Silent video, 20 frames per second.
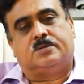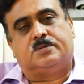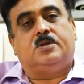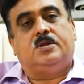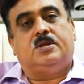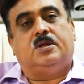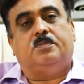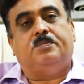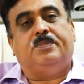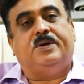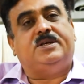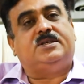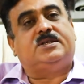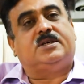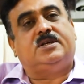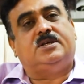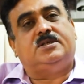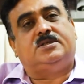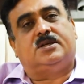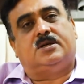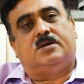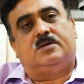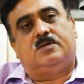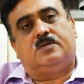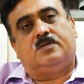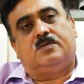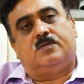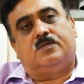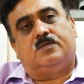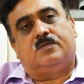The major reason
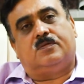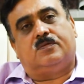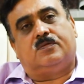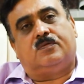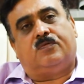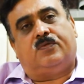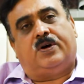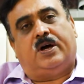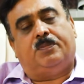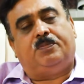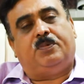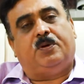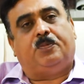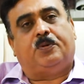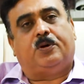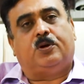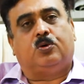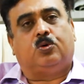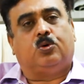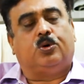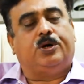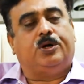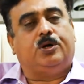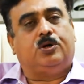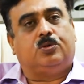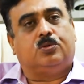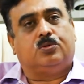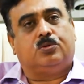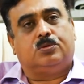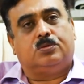why people go
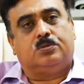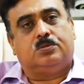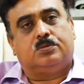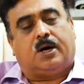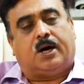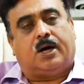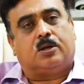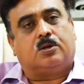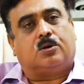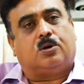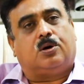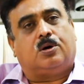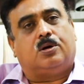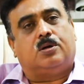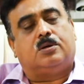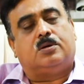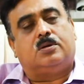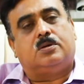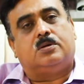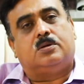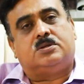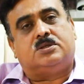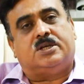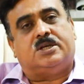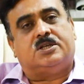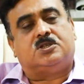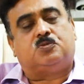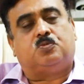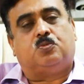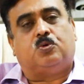into alcohol,
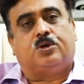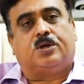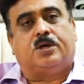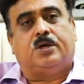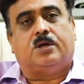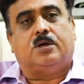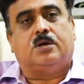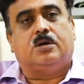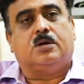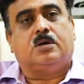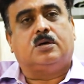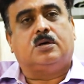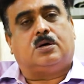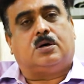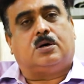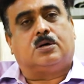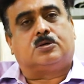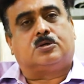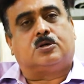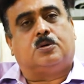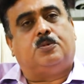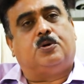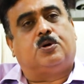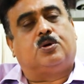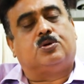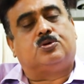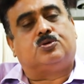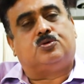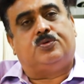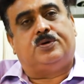chain smoking or
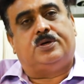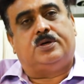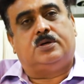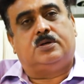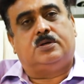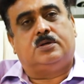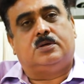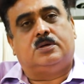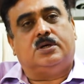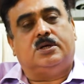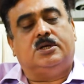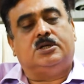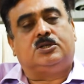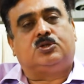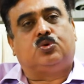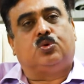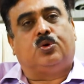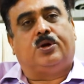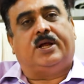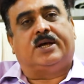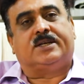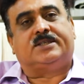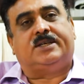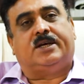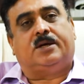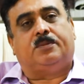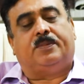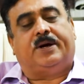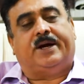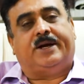tobacco chewing is to relax
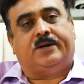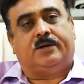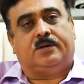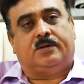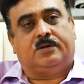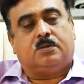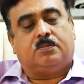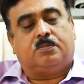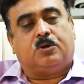their mind.